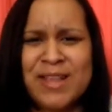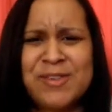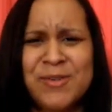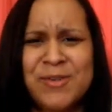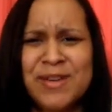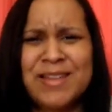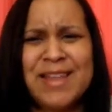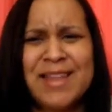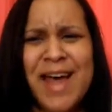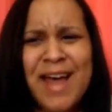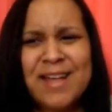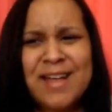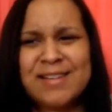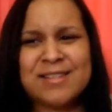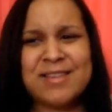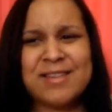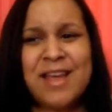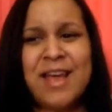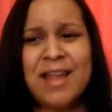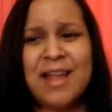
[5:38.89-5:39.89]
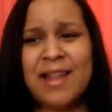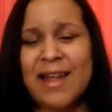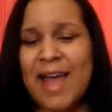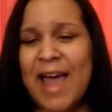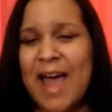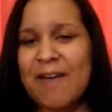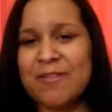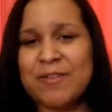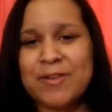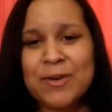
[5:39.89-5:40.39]
So it lasts like
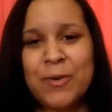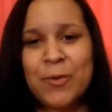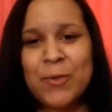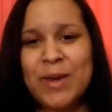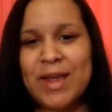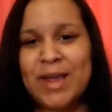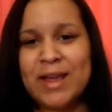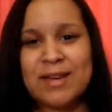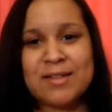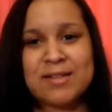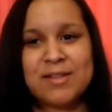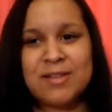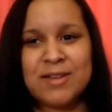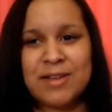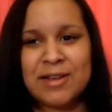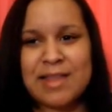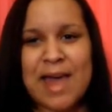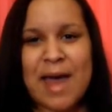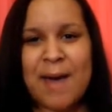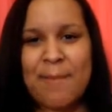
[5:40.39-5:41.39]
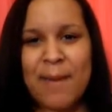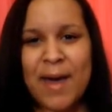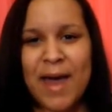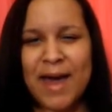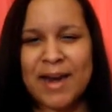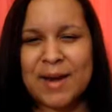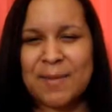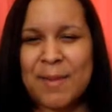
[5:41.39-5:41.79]
after a week. It doesn't look that bad.